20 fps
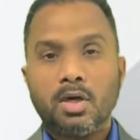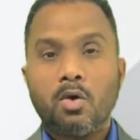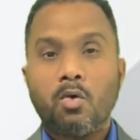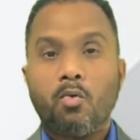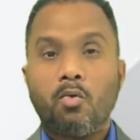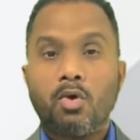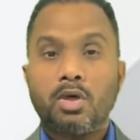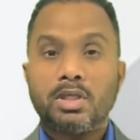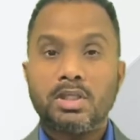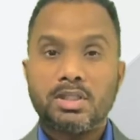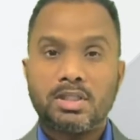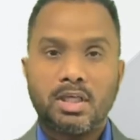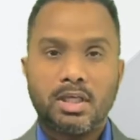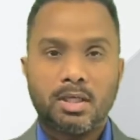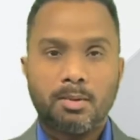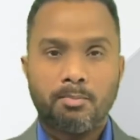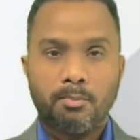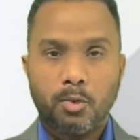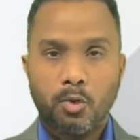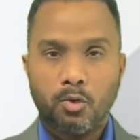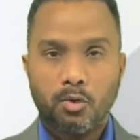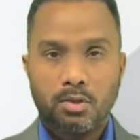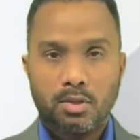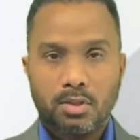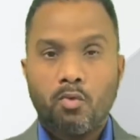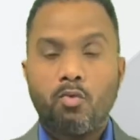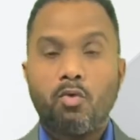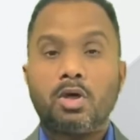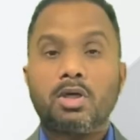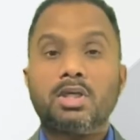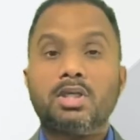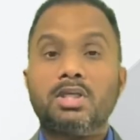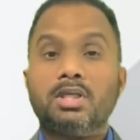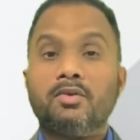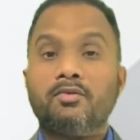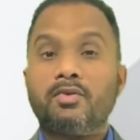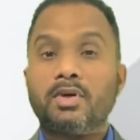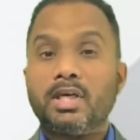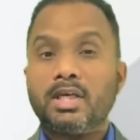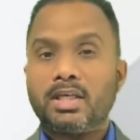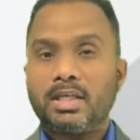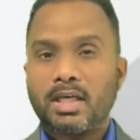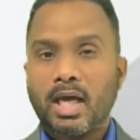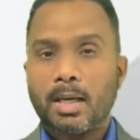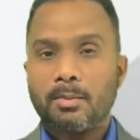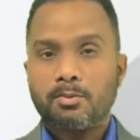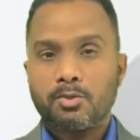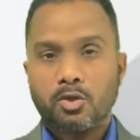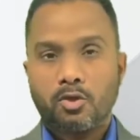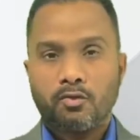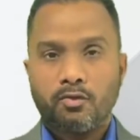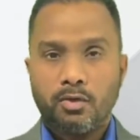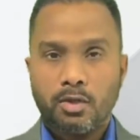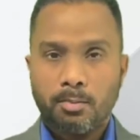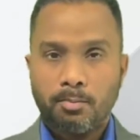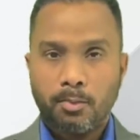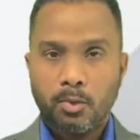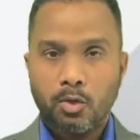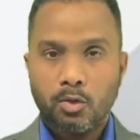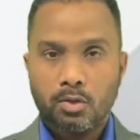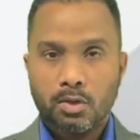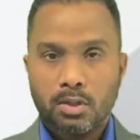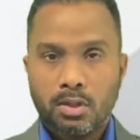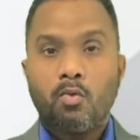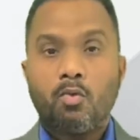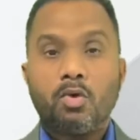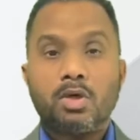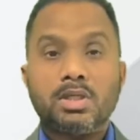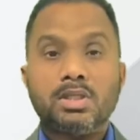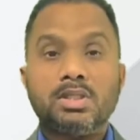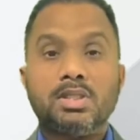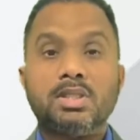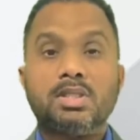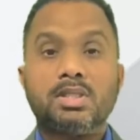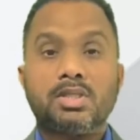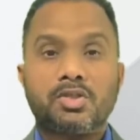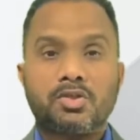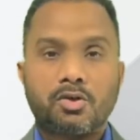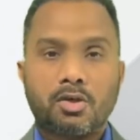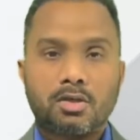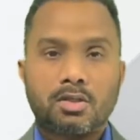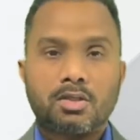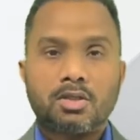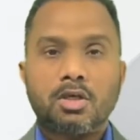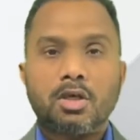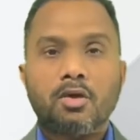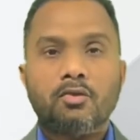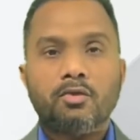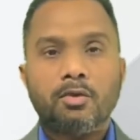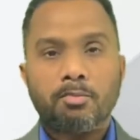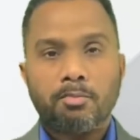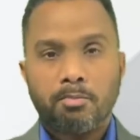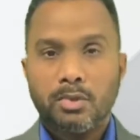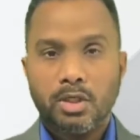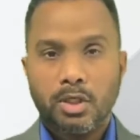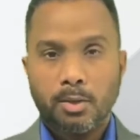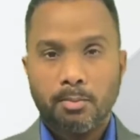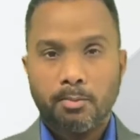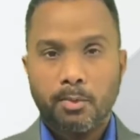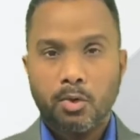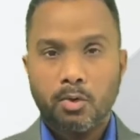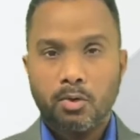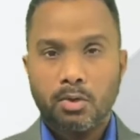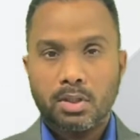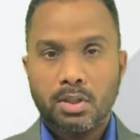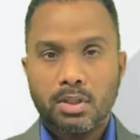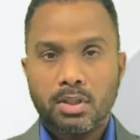what is a report, what are different types of report, what is the structure of a report,